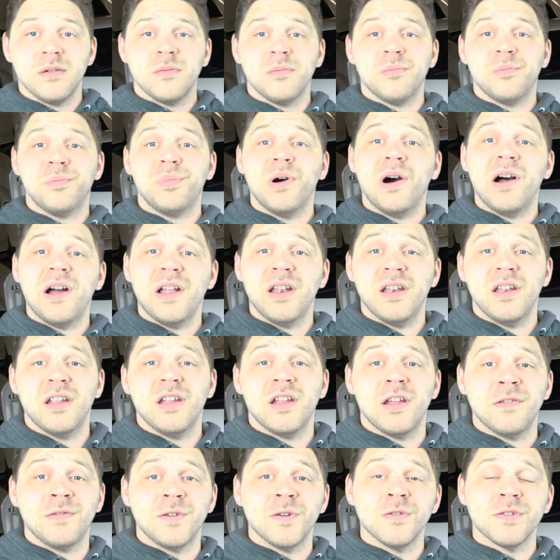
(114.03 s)
But
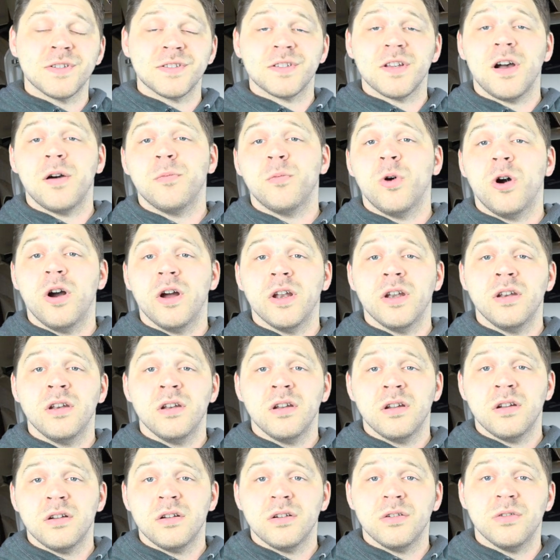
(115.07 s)
if you're someone
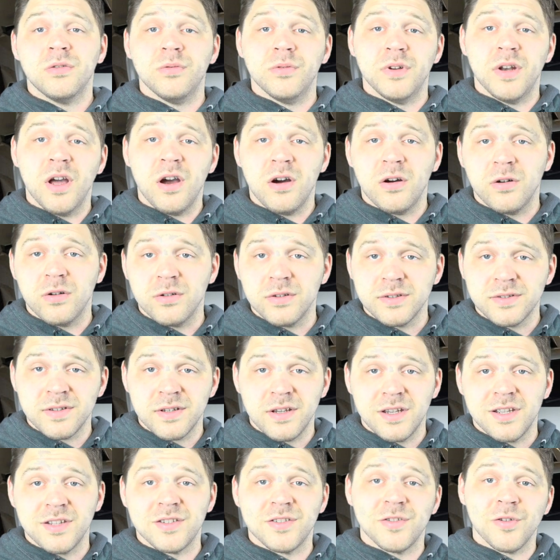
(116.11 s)
who knows
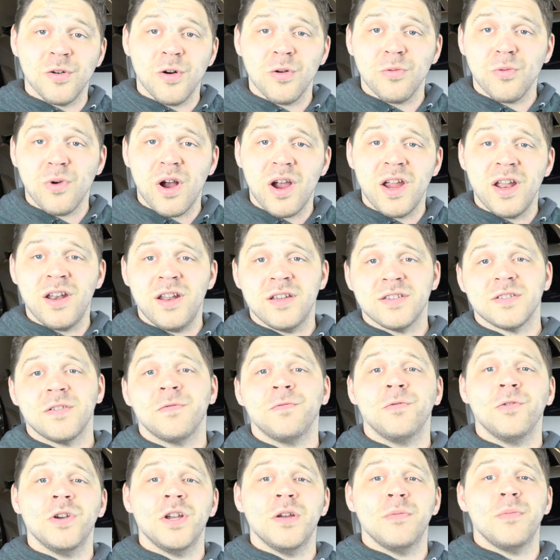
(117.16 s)
it's your right as a
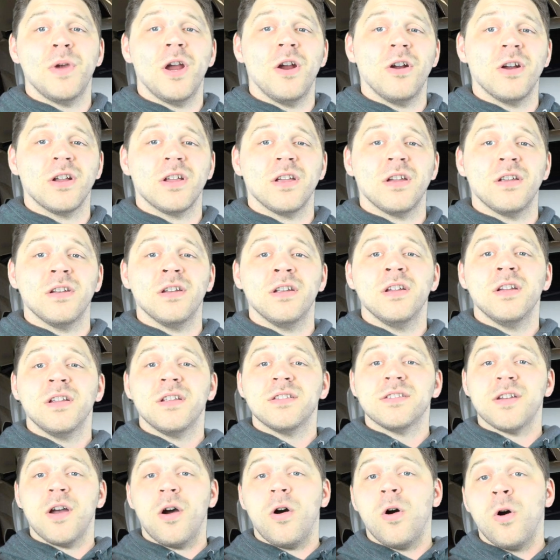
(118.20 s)
free American
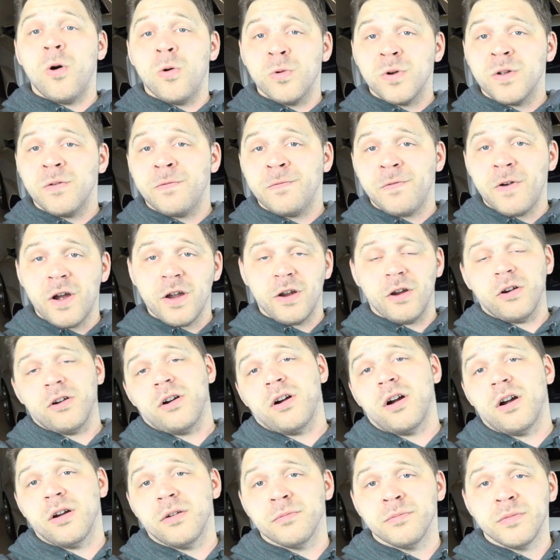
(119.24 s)
to own a
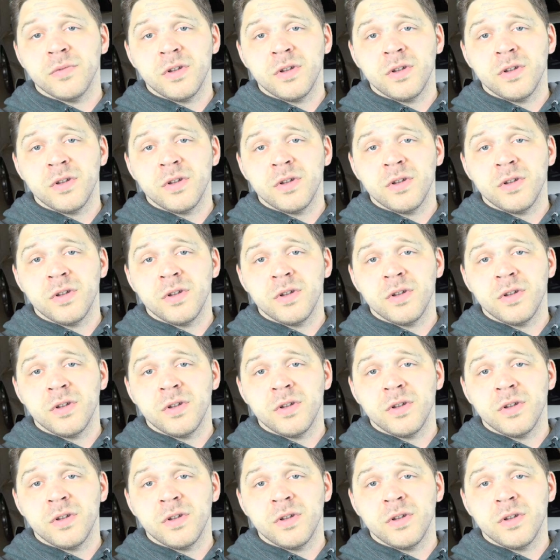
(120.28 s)
firearm,